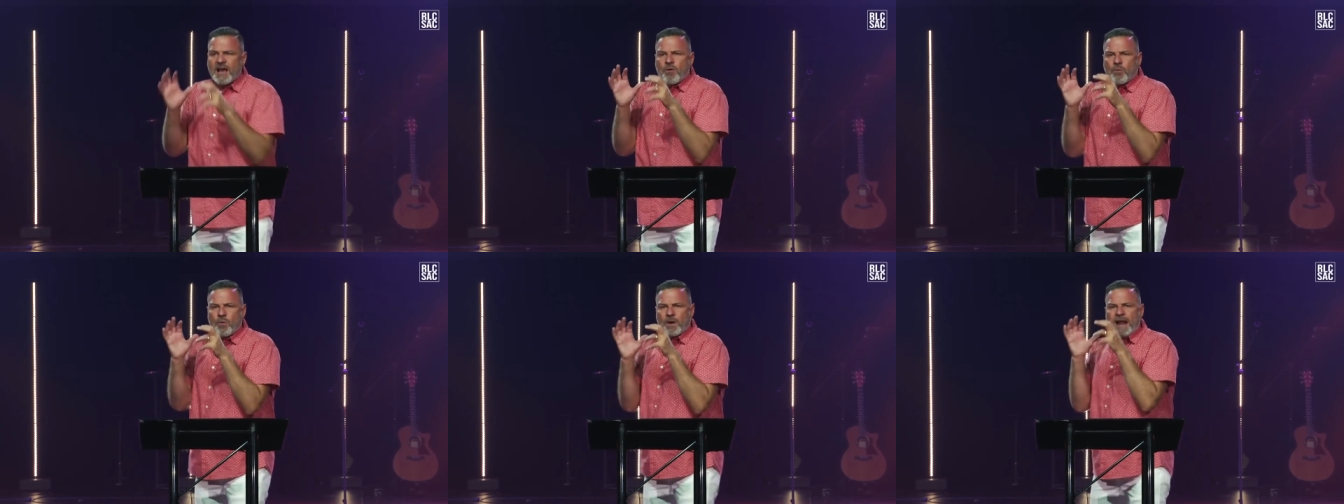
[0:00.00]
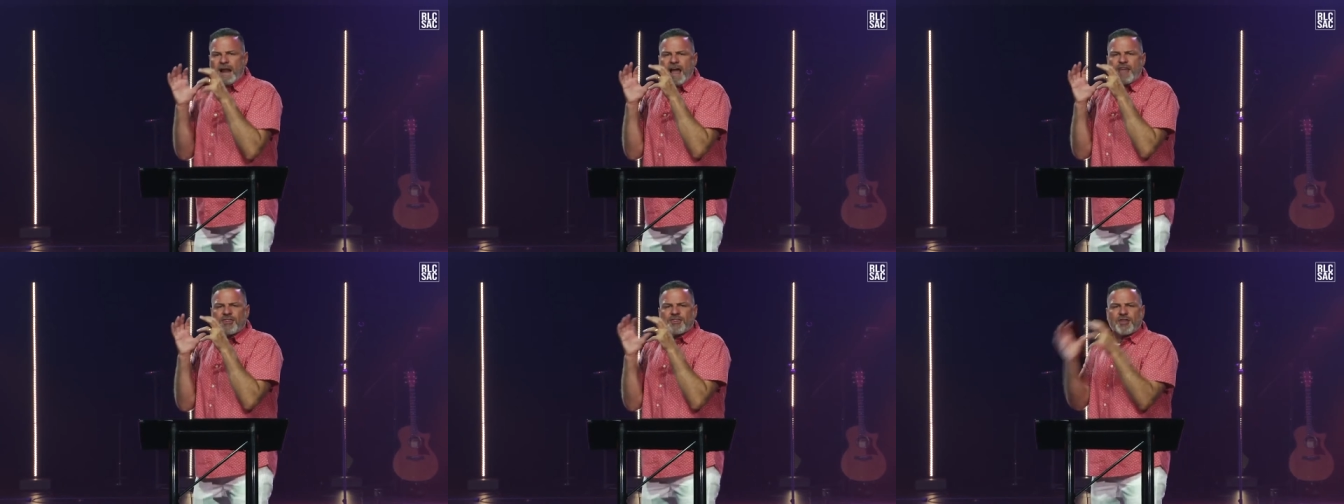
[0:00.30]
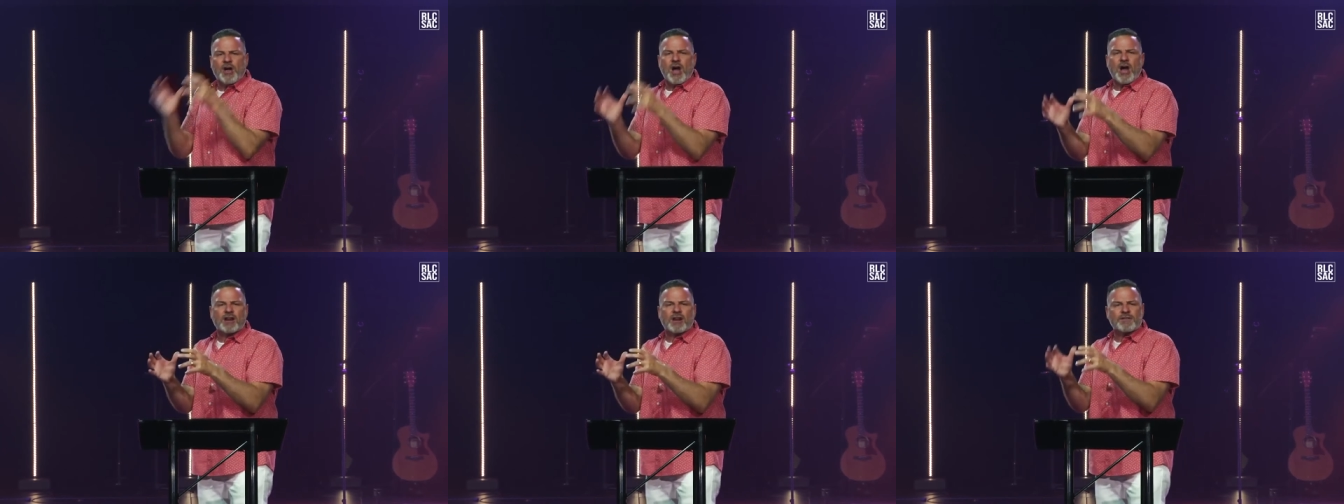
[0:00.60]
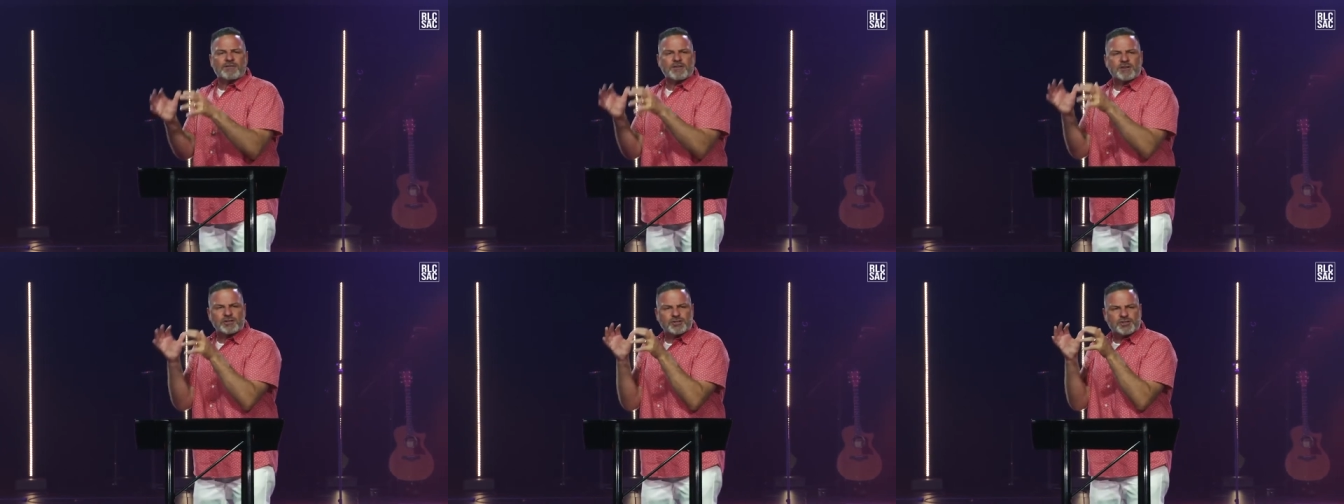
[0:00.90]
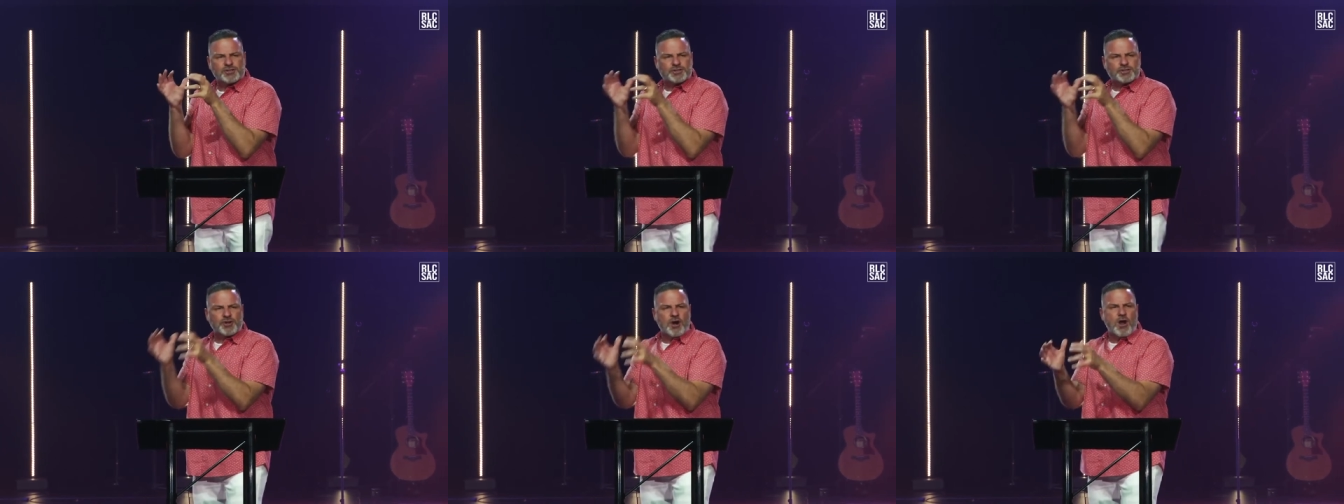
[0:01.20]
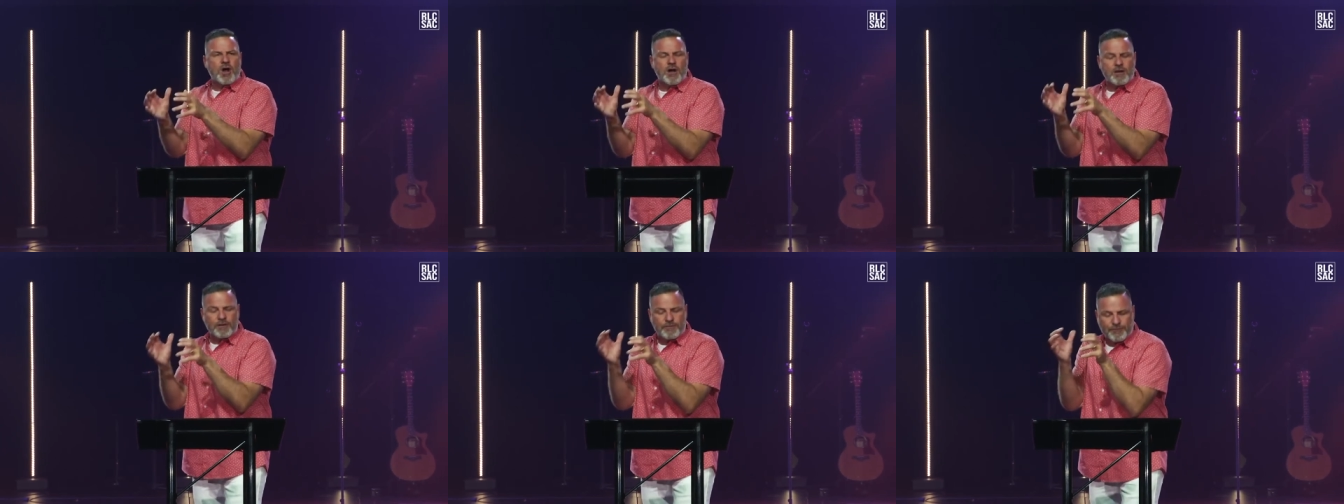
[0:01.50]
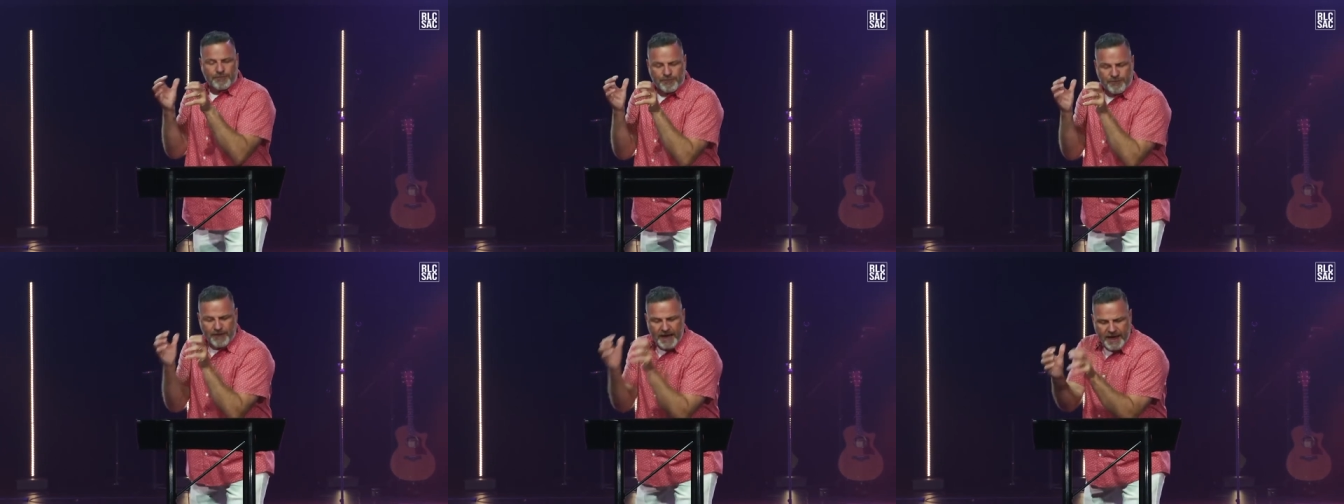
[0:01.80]
when I thought of your strong
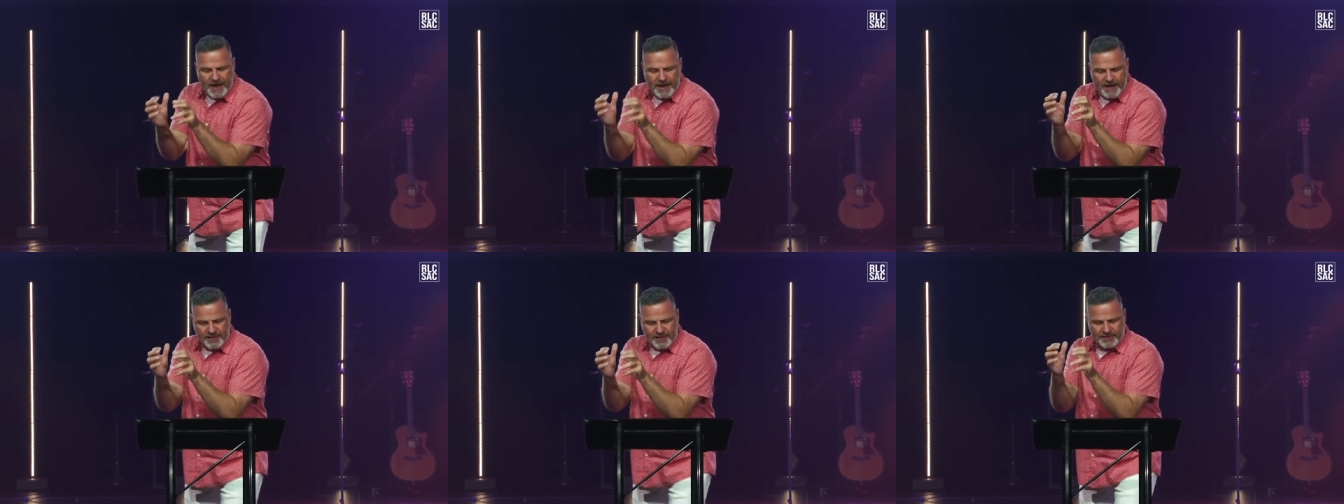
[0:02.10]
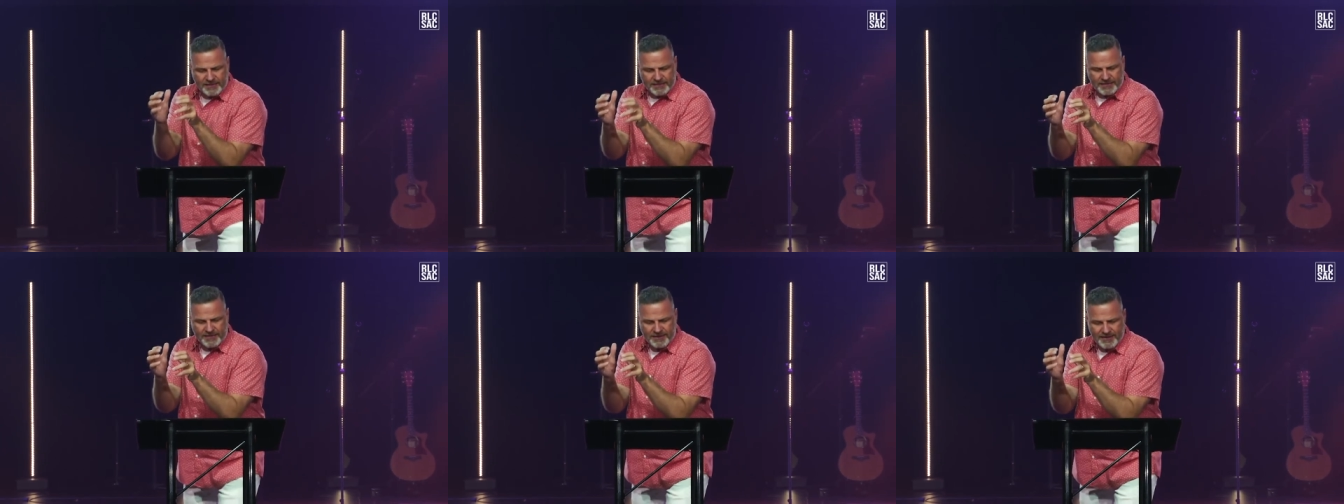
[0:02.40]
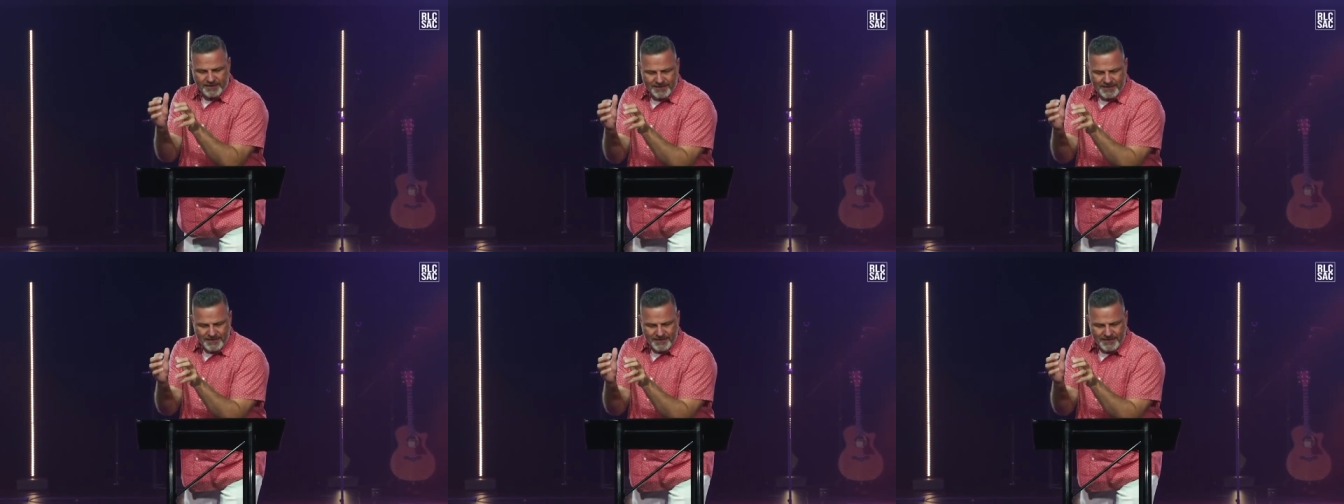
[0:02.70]
faith,